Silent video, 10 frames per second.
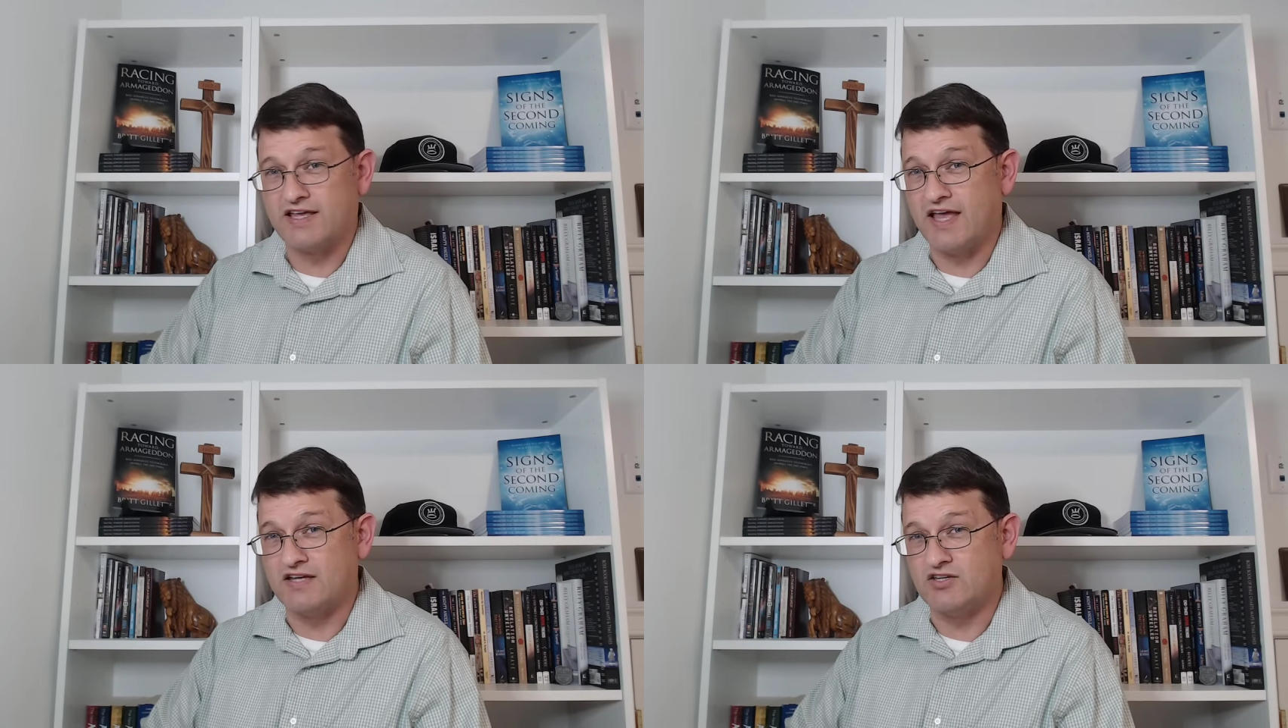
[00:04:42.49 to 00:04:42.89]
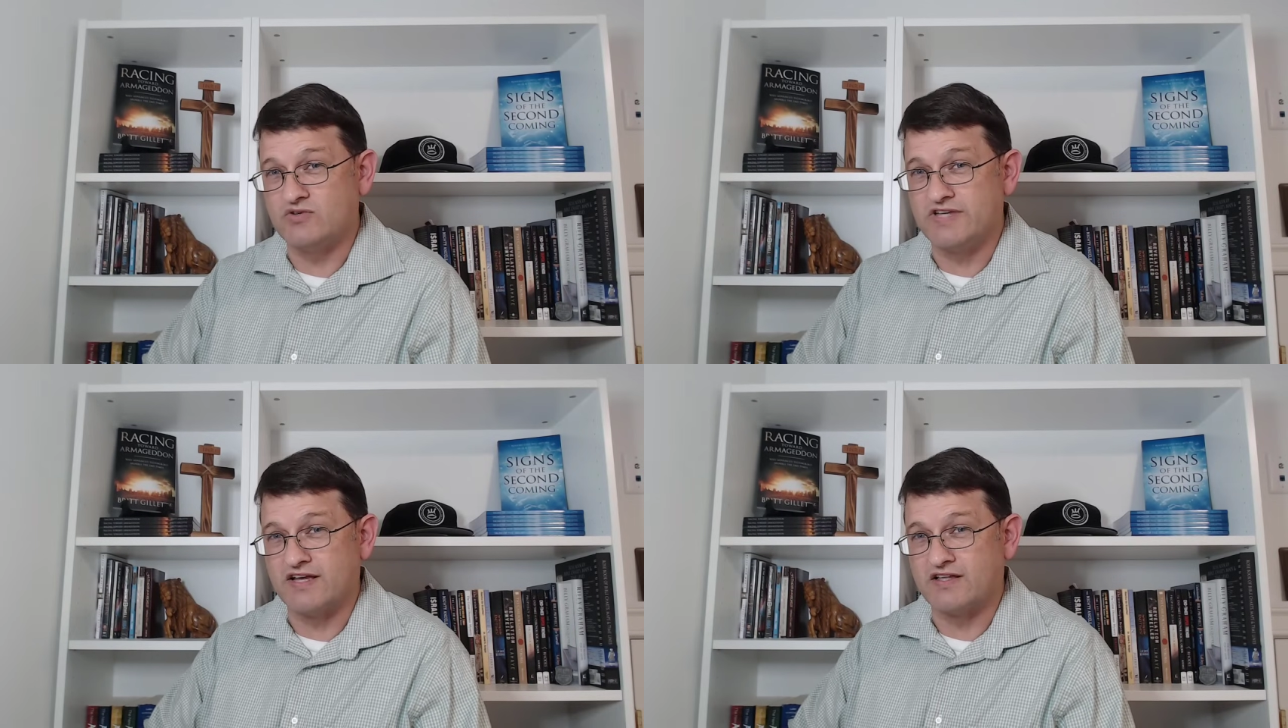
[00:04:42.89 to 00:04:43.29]
again,
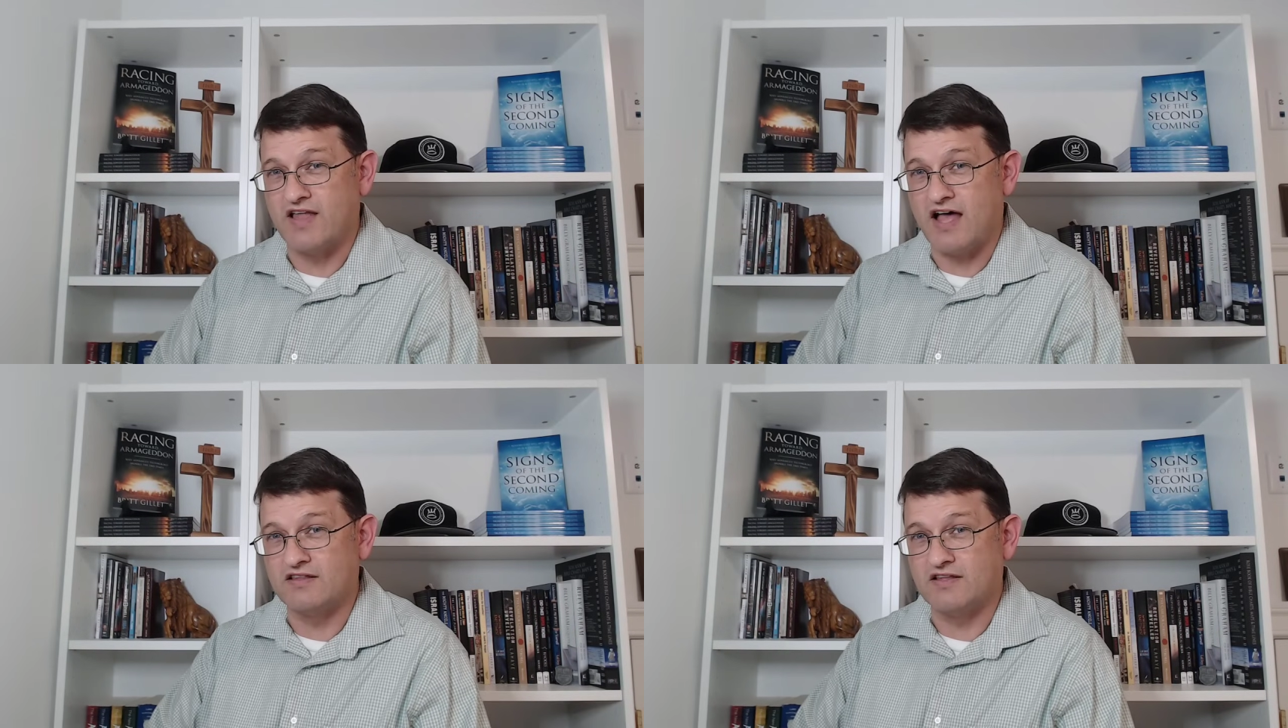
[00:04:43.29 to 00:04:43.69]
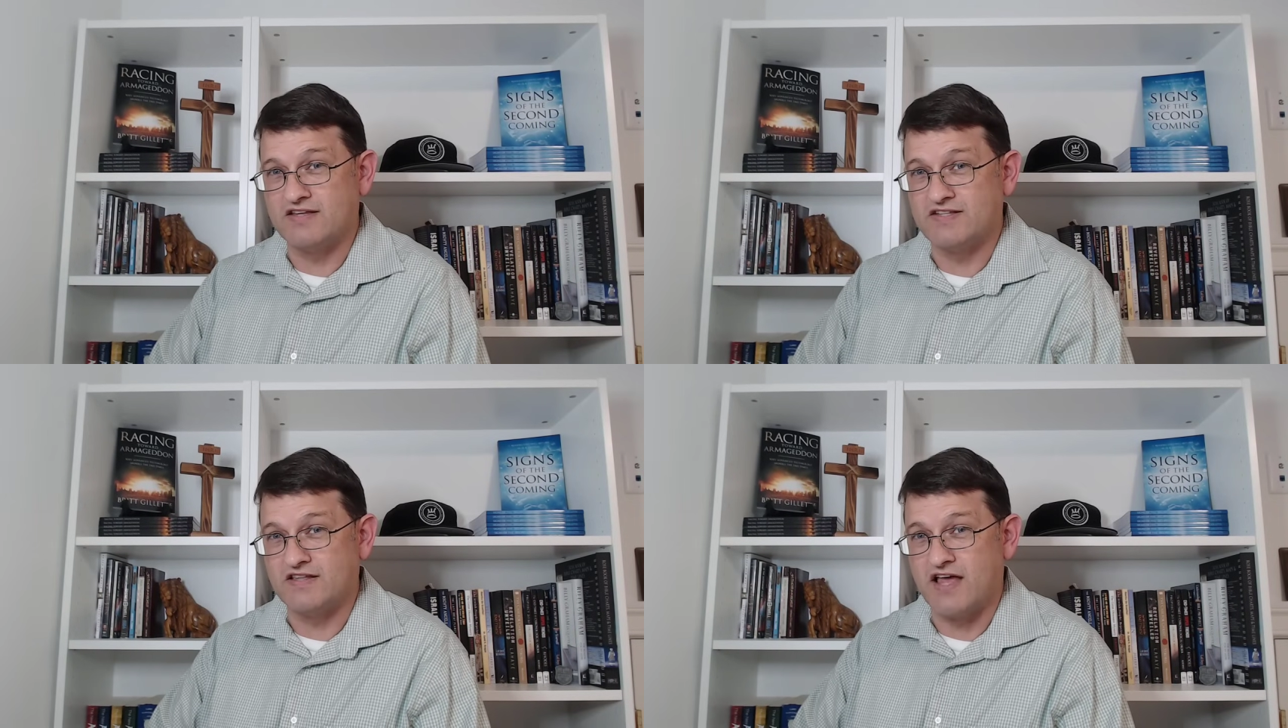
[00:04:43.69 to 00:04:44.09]
using a lot
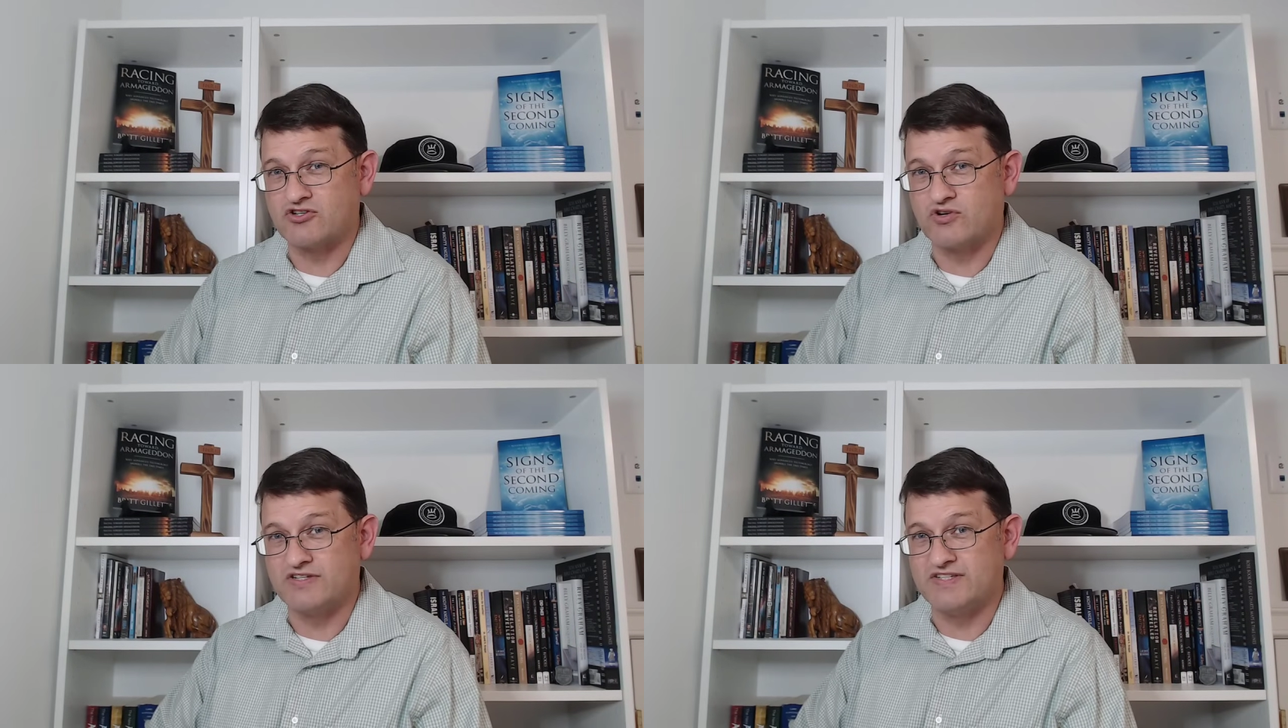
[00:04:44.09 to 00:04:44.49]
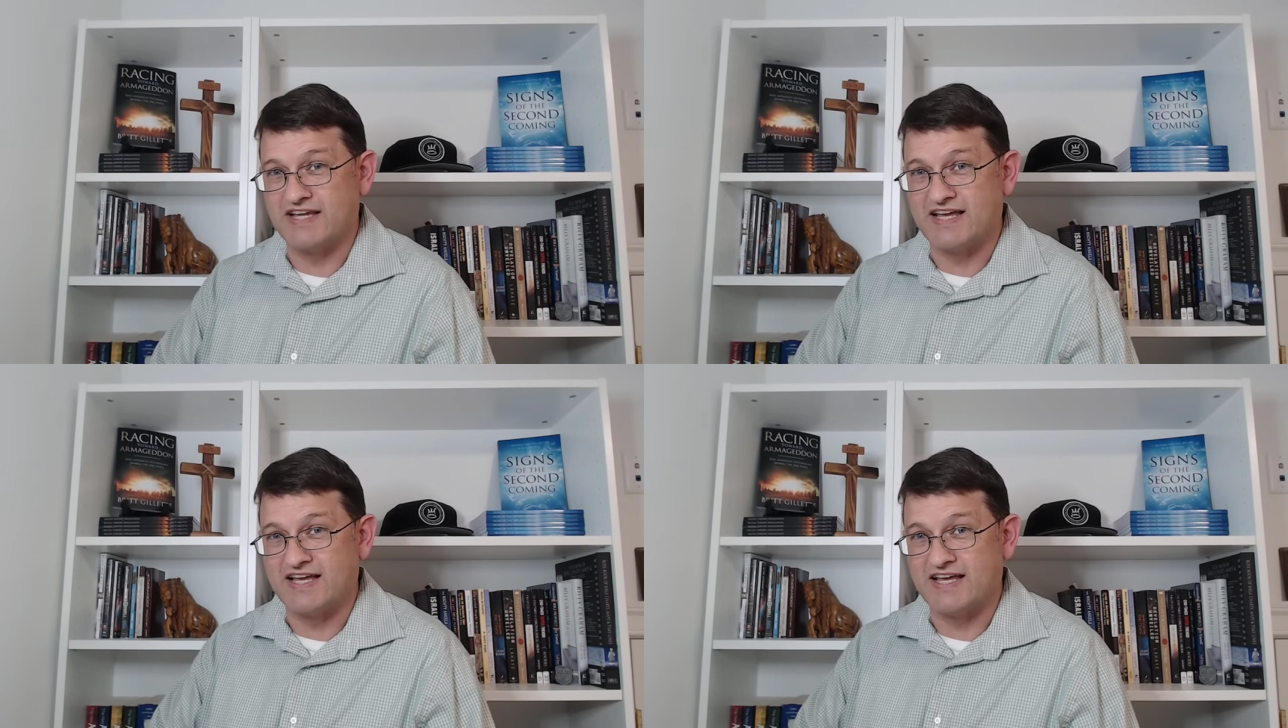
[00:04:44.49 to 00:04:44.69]
less electricity.